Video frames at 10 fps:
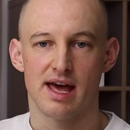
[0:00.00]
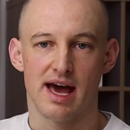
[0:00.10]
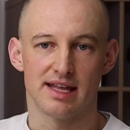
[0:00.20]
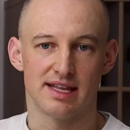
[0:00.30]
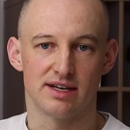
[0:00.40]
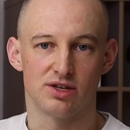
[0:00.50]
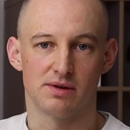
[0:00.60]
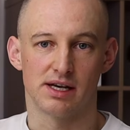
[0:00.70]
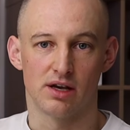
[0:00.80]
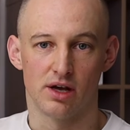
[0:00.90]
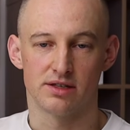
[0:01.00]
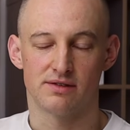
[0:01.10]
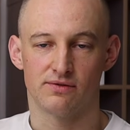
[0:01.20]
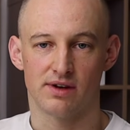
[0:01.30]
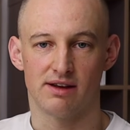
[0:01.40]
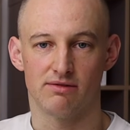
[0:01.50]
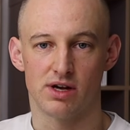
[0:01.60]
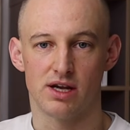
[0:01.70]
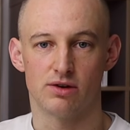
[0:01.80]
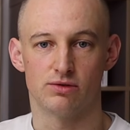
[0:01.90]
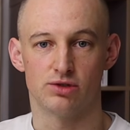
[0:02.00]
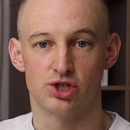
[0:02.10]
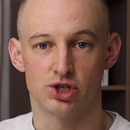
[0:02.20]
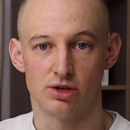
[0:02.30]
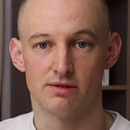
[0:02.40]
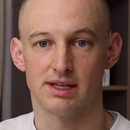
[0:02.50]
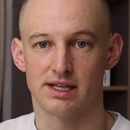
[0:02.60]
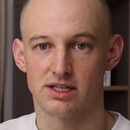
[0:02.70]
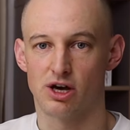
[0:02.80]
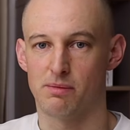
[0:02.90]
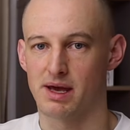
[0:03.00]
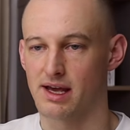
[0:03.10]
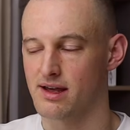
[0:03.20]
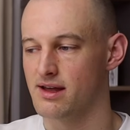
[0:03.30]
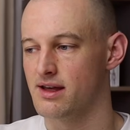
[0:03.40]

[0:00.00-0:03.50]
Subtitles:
and then doing lots of free recall during the topic.